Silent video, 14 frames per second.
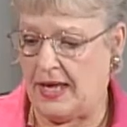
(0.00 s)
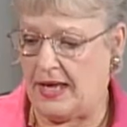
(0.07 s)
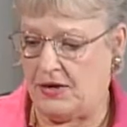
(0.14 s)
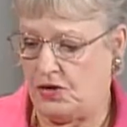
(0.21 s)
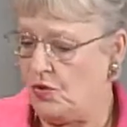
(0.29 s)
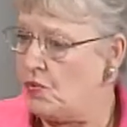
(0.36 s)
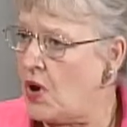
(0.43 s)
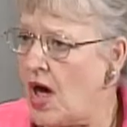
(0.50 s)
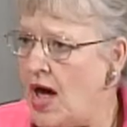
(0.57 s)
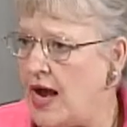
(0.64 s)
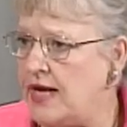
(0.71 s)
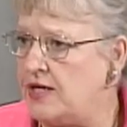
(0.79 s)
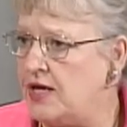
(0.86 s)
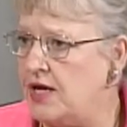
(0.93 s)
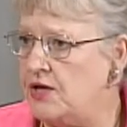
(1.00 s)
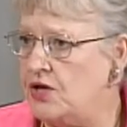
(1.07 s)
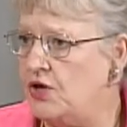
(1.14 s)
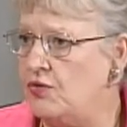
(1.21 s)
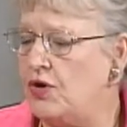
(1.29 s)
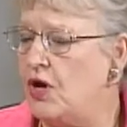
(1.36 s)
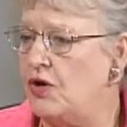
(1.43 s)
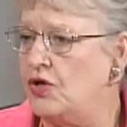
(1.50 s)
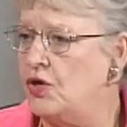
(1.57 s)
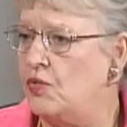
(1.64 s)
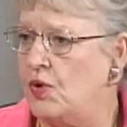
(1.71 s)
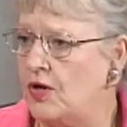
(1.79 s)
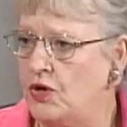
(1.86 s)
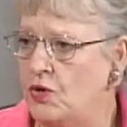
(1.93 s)
You're right. You
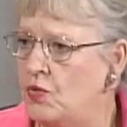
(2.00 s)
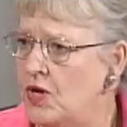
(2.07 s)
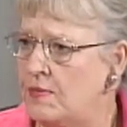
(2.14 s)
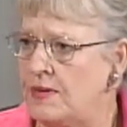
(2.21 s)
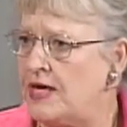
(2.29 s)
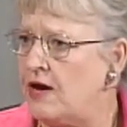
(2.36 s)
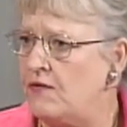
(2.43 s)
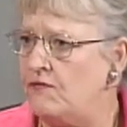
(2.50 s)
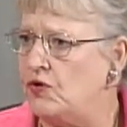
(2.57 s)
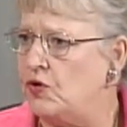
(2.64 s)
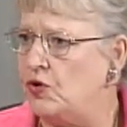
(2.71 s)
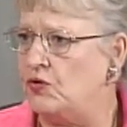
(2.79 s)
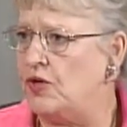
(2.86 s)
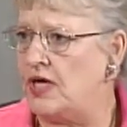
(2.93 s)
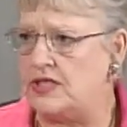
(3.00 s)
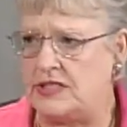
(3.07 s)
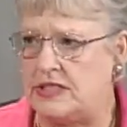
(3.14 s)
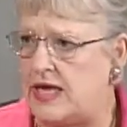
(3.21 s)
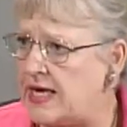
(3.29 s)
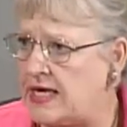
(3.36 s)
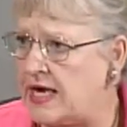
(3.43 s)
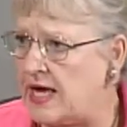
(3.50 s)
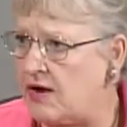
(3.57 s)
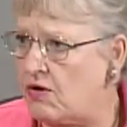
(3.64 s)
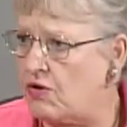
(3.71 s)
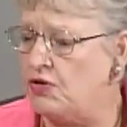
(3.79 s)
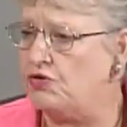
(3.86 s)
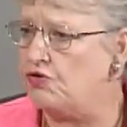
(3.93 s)
want to be careful who does
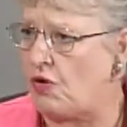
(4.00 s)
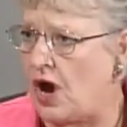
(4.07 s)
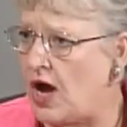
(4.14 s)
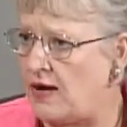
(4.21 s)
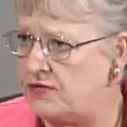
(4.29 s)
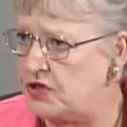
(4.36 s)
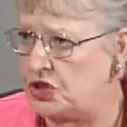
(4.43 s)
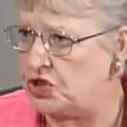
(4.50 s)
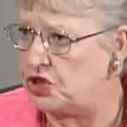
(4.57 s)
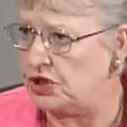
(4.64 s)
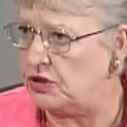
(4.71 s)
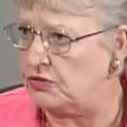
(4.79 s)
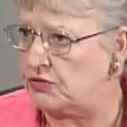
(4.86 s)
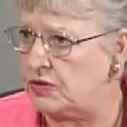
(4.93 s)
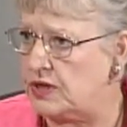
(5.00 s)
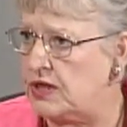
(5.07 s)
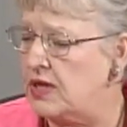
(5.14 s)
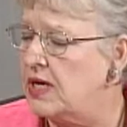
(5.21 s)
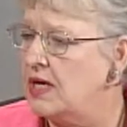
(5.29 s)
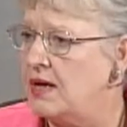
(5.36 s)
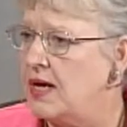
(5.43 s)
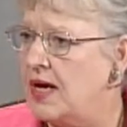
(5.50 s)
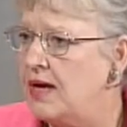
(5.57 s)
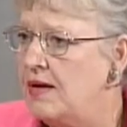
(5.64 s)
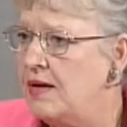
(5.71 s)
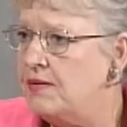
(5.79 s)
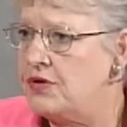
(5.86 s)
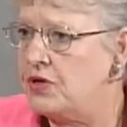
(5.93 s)
daycare, who drives the children.
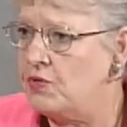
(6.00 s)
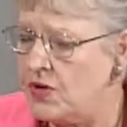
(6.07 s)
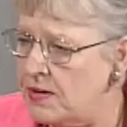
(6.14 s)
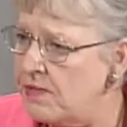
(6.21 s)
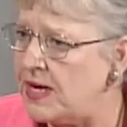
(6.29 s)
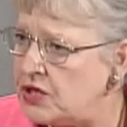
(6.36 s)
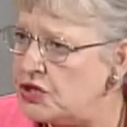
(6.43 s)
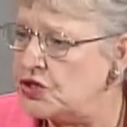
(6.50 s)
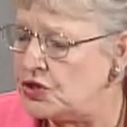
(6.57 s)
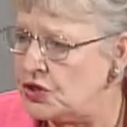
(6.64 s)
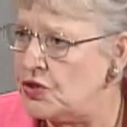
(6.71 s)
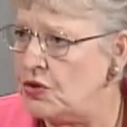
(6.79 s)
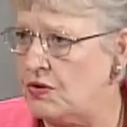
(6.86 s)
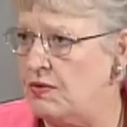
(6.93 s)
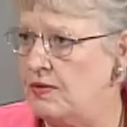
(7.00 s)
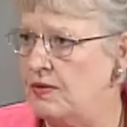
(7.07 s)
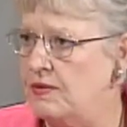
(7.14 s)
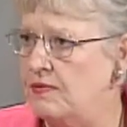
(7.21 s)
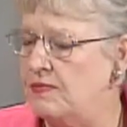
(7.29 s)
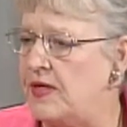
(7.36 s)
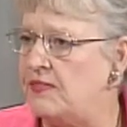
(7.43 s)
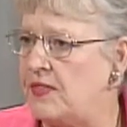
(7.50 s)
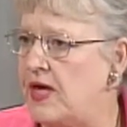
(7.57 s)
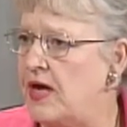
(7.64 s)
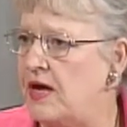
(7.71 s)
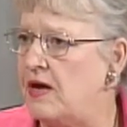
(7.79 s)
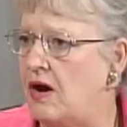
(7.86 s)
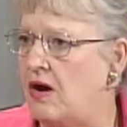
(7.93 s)
You want to make sure that
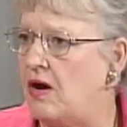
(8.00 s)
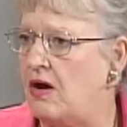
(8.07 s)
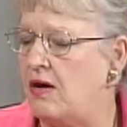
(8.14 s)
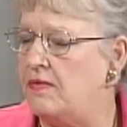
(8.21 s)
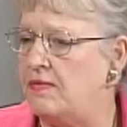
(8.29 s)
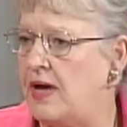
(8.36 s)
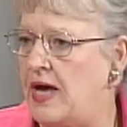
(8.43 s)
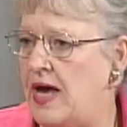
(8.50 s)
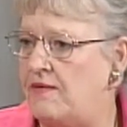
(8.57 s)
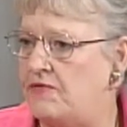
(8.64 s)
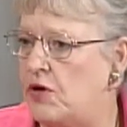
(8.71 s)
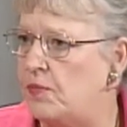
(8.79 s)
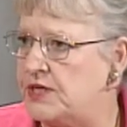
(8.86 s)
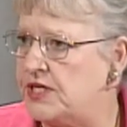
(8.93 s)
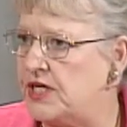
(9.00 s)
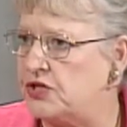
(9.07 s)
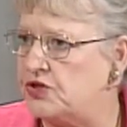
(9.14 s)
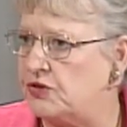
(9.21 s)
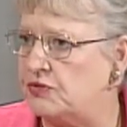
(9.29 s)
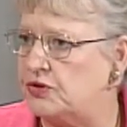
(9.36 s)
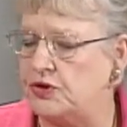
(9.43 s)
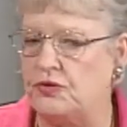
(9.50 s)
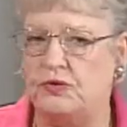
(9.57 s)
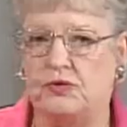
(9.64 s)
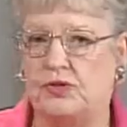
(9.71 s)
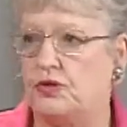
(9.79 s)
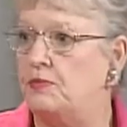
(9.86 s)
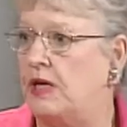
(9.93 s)
they have no potential
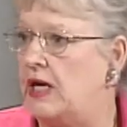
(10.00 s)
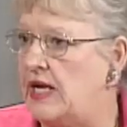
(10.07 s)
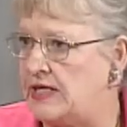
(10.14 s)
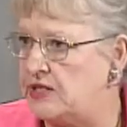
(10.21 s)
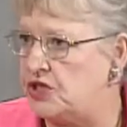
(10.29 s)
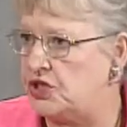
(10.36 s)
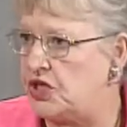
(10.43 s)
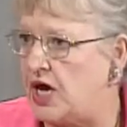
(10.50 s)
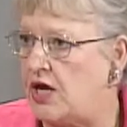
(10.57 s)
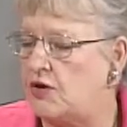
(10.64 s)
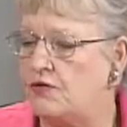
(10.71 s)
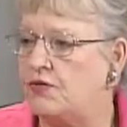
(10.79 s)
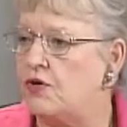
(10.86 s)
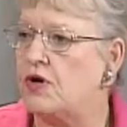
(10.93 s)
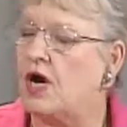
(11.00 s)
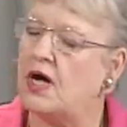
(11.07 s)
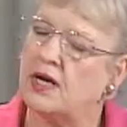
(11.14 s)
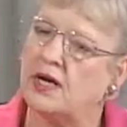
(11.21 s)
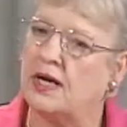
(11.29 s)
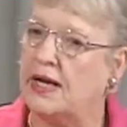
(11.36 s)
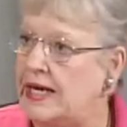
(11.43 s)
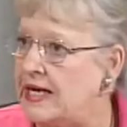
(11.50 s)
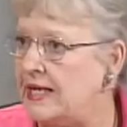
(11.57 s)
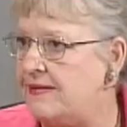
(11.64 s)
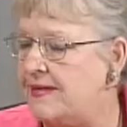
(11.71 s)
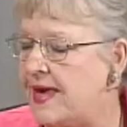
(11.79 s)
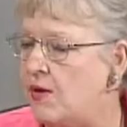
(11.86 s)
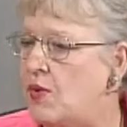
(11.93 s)
to molest a child, or they're not
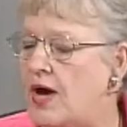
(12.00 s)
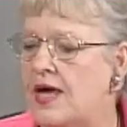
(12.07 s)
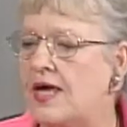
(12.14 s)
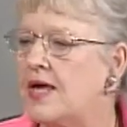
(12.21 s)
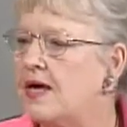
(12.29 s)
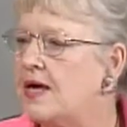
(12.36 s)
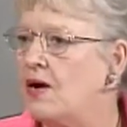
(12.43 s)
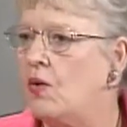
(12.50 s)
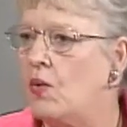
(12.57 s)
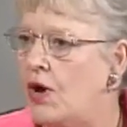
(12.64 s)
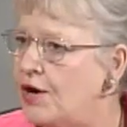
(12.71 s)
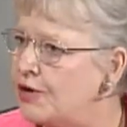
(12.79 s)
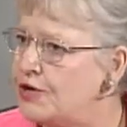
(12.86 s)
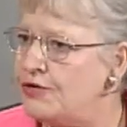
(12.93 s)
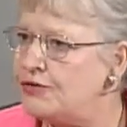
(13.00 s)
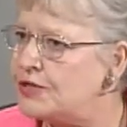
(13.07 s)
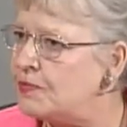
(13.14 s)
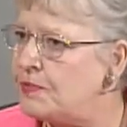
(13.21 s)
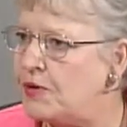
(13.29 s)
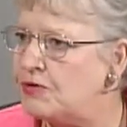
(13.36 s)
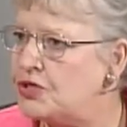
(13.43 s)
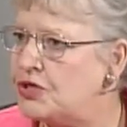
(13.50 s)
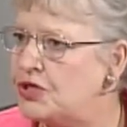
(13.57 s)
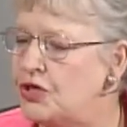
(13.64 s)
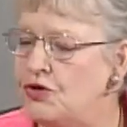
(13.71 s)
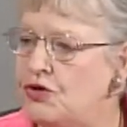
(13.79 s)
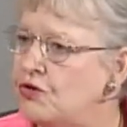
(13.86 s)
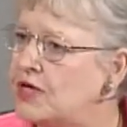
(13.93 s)
leaning that way. What are you supposed to
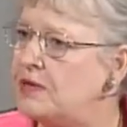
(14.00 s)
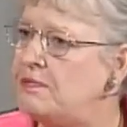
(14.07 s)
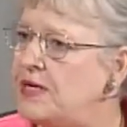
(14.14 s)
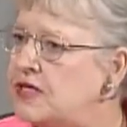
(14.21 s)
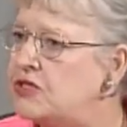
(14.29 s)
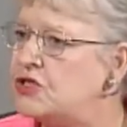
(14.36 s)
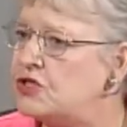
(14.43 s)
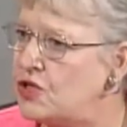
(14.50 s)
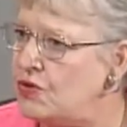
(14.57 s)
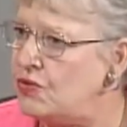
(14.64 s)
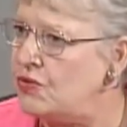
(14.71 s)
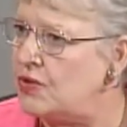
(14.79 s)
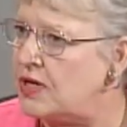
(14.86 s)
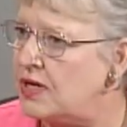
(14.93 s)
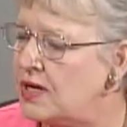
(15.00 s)
do? You can be sued.